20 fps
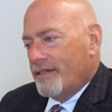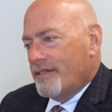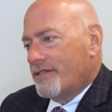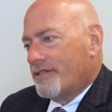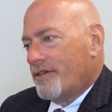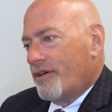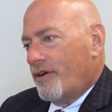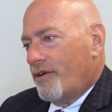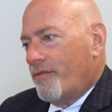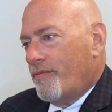
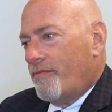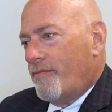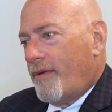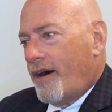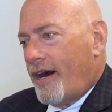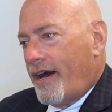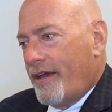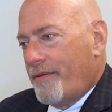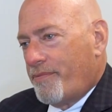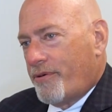So
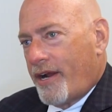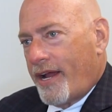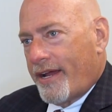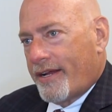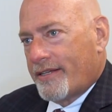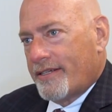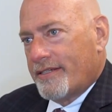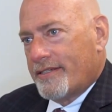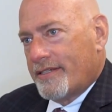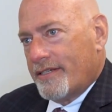my
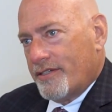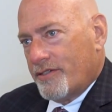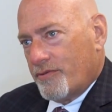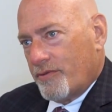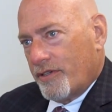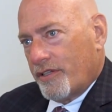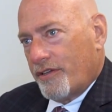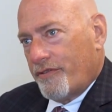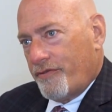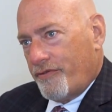practice is
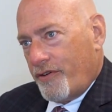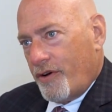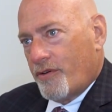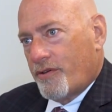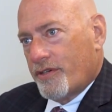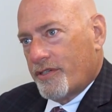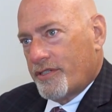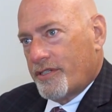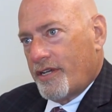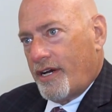really
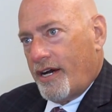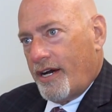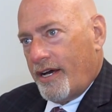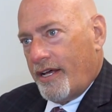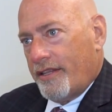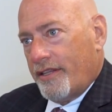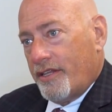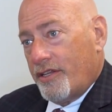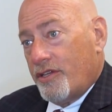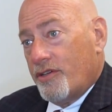focused
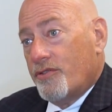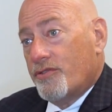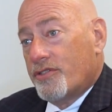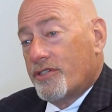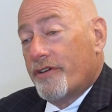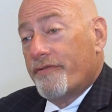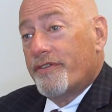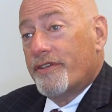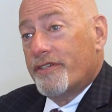on the use of